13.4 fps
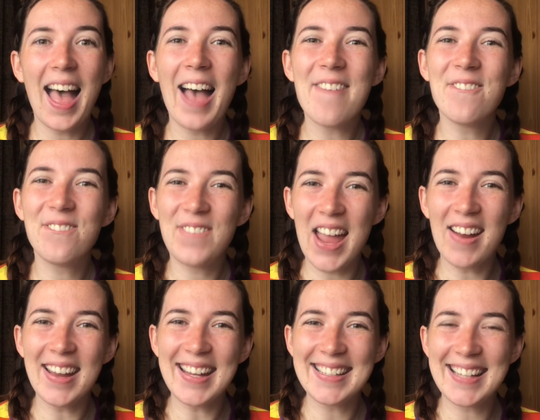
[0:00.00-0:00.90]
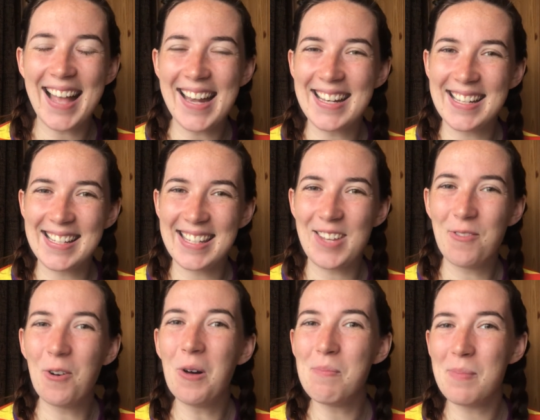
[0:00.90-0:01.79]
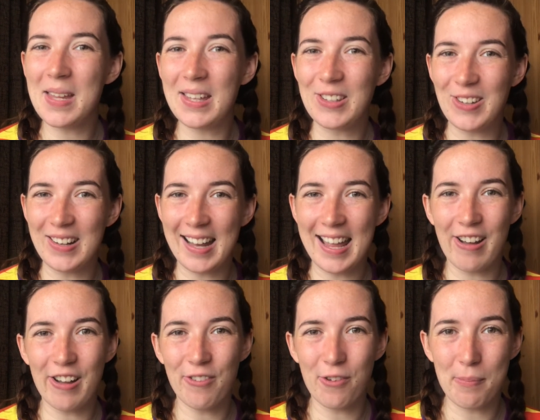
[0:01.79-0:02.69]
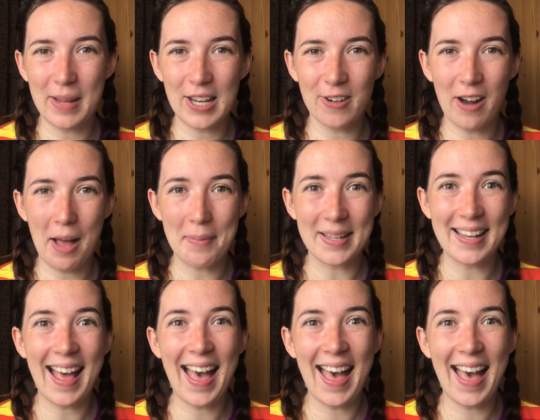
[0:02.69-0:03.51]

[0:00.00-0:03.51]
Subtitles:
I'm very excited to see what meal you lay out for Peter Rabbit,